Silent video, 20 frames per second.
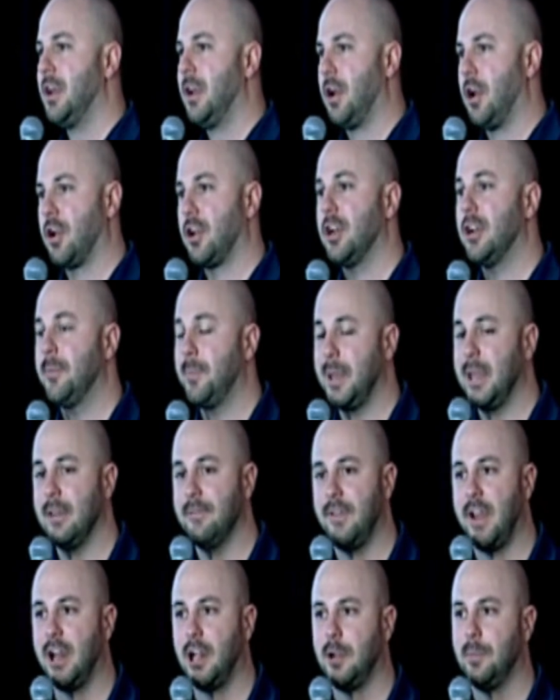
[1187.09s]
are going to be
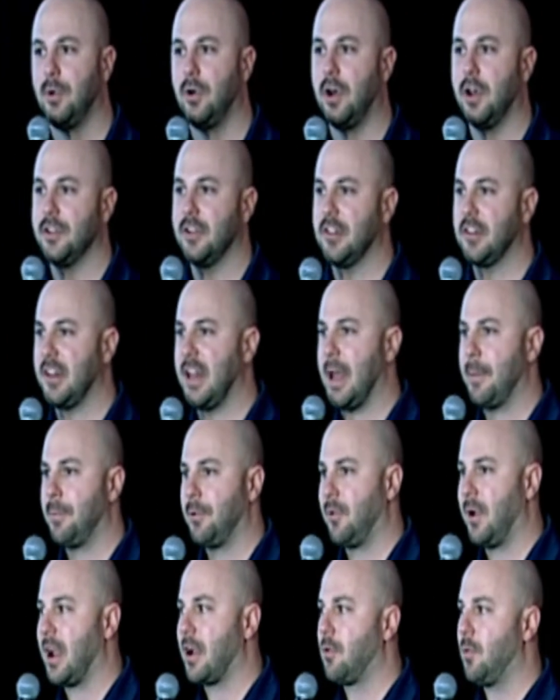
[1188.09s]
available on the
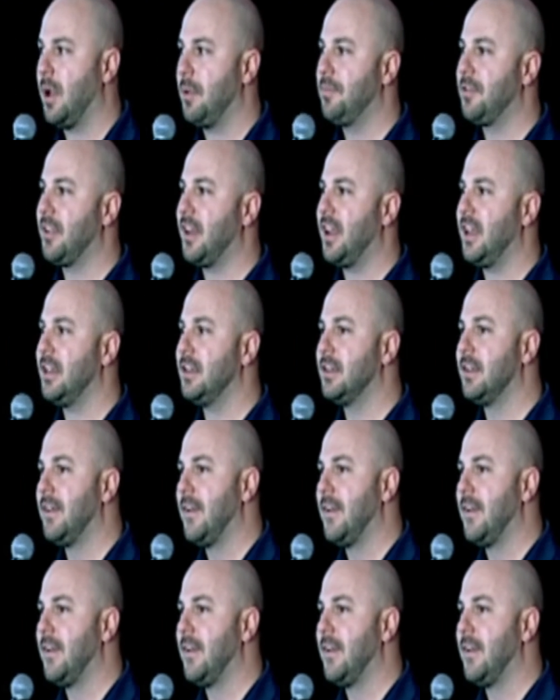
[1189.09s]
SnapNrack website.